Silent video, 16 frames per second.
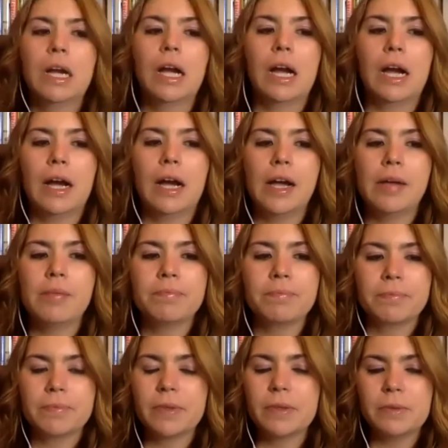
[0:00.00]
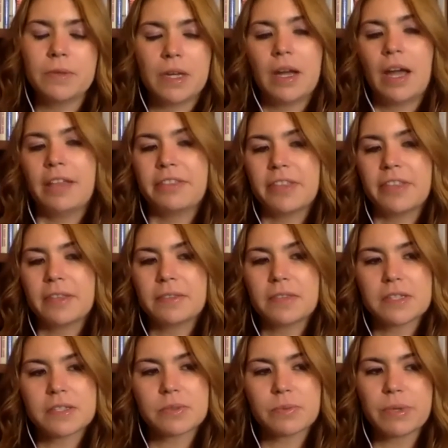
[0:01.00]
Yeah, I think
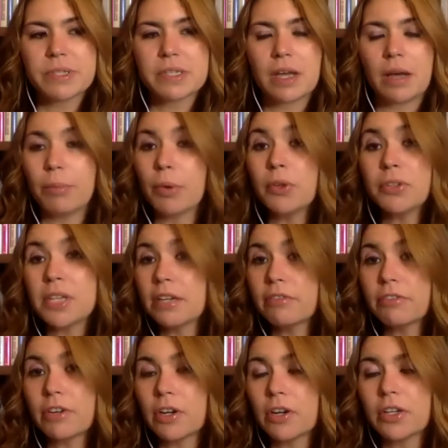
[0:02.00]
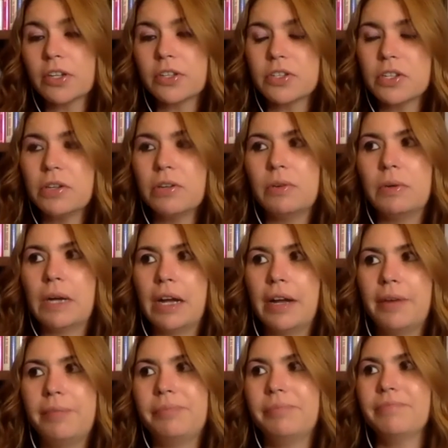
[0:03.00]
this was a bold thing for her to do.
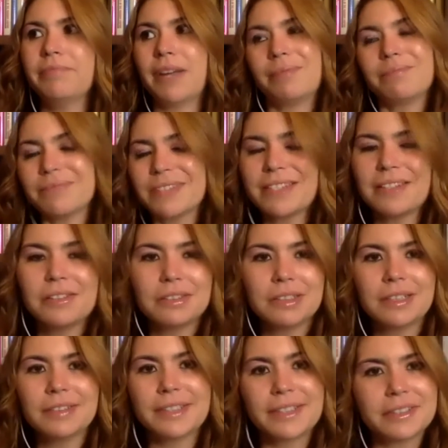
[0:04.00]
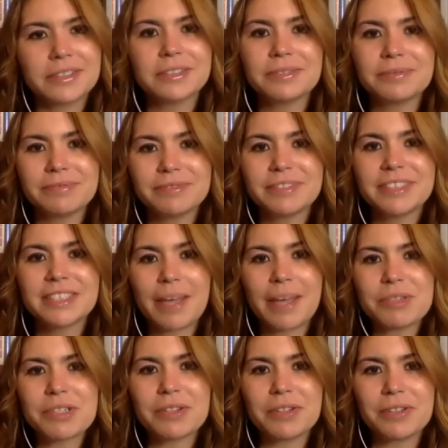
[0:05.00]
I'm still a little
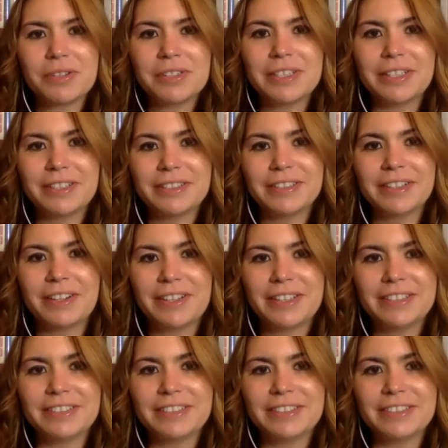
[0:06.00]
skeptical on